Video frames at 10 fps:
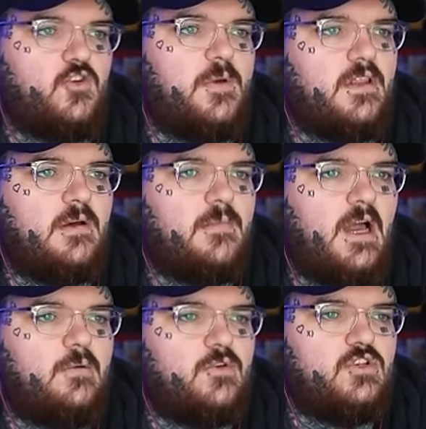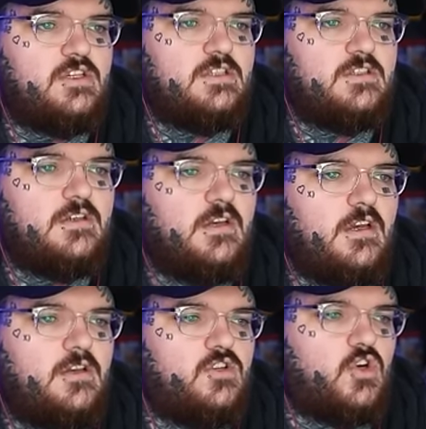doing them, I would just
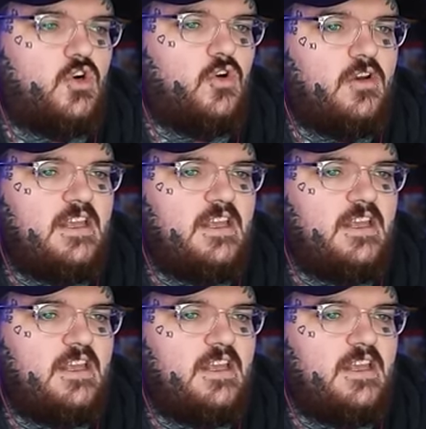turn on